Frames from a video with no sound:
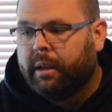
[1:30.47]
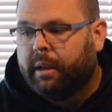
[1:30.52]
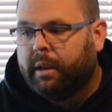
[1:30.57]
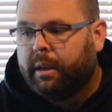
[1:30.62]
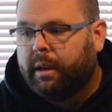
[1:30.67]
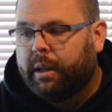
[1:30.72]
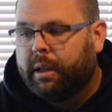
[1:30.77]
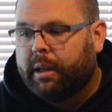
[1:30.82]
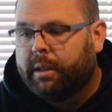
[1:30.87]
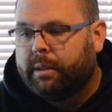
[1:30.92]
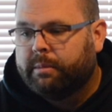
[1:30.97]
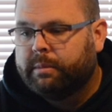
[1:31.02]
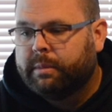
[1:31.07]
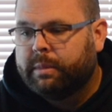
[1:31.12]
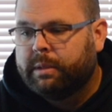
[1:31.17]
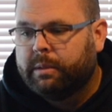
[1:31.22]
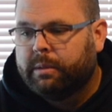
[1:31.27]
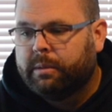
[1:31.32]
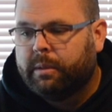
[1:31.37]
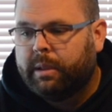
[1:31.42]

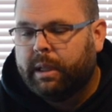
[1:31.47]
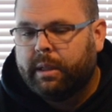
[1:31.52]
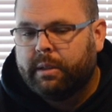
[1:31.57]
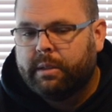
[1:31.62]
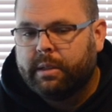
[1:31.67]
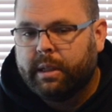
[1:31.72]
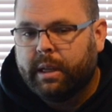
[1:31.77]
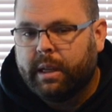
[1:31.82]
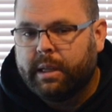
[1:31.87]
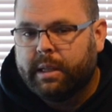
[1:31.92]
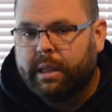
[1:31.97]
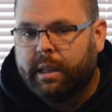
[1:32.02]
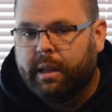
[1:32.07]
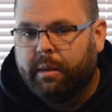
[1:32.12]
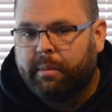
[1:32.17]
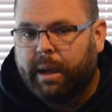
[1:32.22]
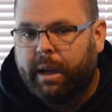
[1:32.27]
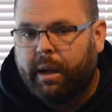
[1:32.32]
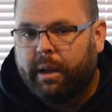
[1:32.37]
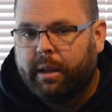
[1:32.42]
What else can I tell you
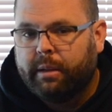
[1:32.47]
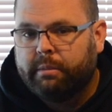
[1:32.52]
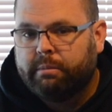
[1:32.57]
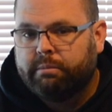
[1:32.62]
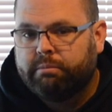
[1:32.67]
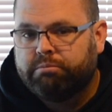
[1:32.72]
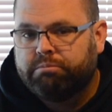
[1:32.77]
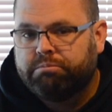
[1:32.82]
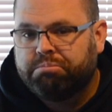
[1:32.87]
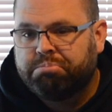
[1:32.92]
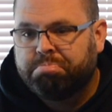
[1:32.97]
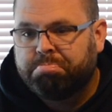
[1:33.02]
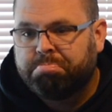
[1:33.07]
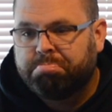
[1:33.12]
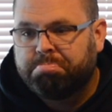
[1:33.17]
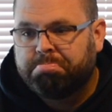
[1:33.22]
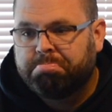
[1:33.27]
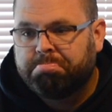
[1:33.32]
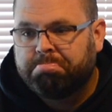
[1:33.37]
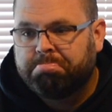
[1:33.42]
about it?
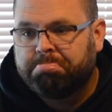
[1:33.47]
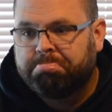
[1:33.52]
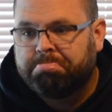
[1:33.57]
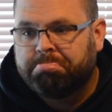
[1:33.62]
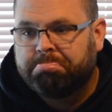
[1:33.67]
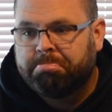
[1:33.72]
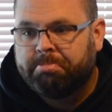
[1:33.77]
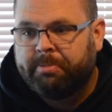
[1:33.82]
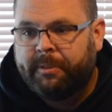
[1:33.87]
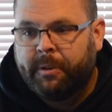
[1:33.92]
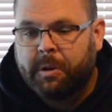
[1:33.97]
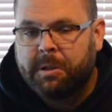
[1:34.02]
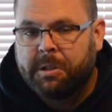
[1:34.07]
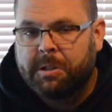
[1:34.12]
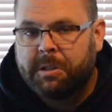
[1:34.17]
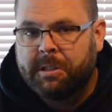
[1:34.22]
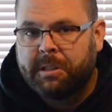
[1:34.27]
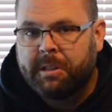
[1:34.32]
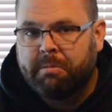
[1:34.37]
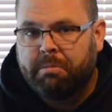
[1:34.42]

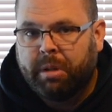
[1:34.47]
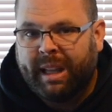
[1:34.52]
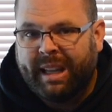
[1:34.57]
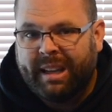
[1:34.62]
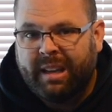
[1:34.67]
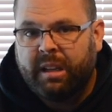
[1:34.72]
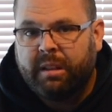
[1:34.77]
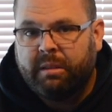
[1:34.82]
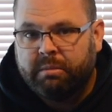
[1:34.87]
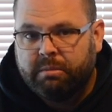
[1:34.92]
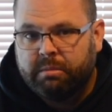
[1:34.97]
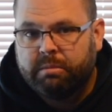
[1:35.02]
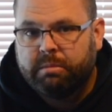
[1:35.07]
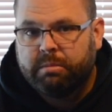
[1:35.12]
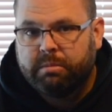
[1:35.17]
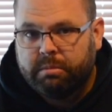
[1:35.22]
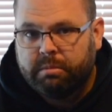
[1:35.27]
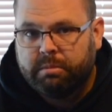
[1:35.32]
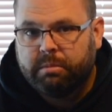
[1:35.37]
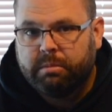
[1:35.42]
Focuses on blending.
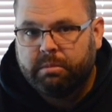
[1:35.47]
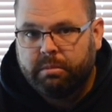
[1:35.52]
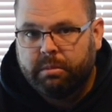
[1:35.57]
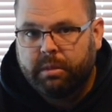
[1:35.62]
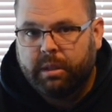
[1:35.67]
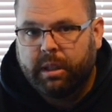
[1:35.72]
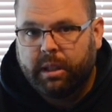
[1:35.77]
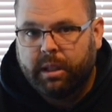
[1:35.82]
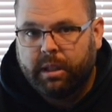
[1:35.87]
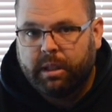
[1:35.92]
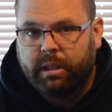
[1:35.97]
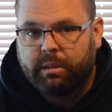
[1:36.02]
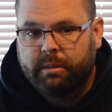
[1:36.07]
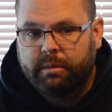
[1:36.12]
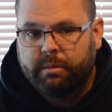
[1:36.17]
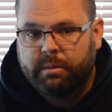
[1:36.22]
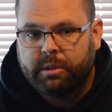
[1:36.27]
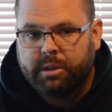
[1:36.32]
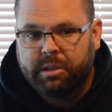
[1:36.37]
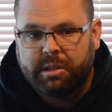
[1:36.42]

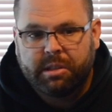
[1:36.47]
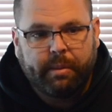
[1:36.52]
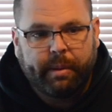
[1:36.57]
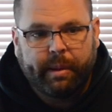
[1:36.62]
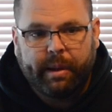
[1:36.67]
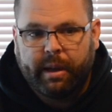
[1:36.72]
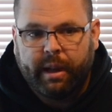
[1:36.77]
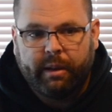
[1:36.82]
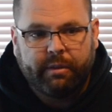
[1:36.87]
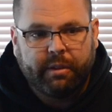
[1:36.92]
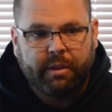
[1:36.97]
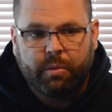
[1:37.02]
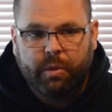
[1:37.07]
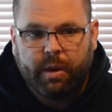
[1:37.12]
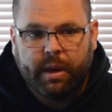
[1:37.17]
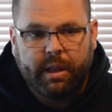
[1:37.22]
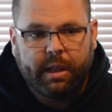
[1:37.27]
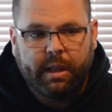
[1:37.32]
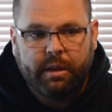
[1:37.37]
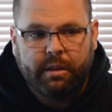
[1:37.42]
Just about every
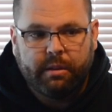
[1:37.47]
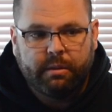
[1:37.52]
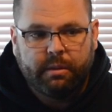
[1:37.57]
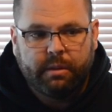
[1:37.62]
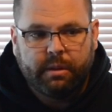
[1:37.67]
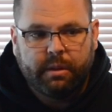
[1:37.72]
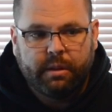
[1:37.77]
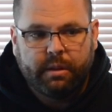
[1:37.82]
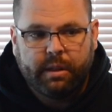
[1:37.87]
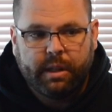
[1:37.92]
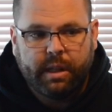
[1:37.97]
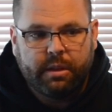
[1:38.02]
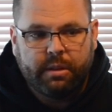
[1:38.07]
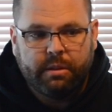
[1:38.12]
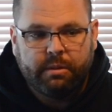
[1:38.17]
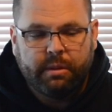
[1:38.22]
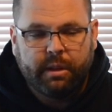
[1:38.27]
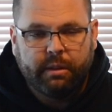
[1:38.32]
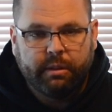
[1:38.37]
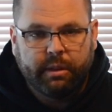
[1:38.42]
wine they
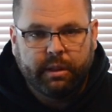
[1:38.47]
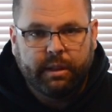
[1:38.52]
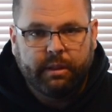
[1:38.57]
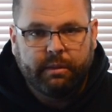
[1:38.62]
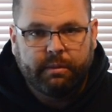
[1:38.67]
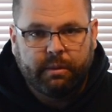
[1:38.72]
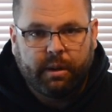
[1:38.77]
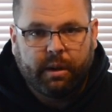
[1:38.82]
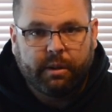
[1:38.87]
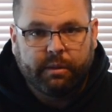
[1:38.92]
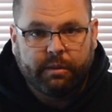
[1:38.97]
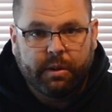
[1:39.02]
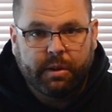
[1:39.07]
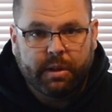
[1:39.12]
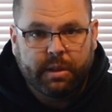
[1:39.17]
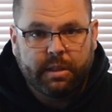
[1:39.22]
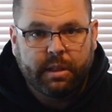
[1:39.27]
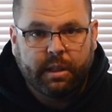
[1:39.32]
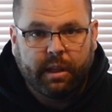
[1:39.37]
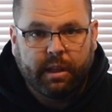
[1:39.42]
do, they really are
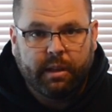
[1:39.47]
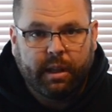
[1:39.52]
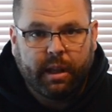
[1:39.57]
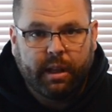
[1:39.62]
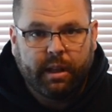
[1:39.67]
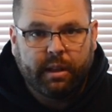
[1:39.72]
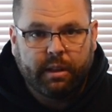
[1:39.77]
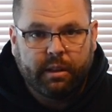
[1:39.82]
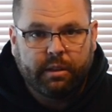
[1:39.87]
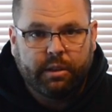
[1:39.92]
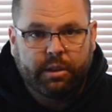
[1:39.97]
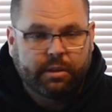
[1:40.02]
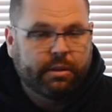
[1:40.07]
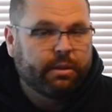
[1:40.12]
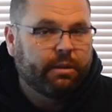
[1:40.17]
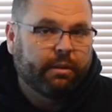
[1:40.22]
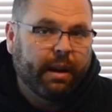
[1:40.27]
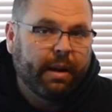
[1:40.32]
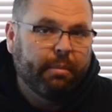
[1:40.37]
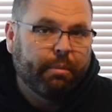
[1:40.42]
focusing on getting
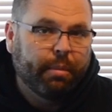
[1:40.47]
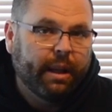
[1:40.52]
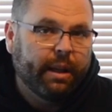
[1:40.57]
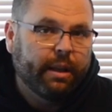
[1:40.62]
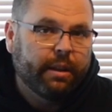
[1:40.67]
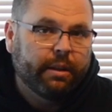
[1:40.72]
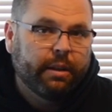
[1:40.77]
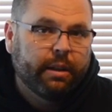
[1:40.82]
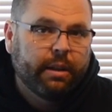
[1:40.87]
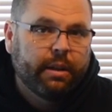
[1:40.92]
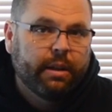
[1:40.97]
just the right blend.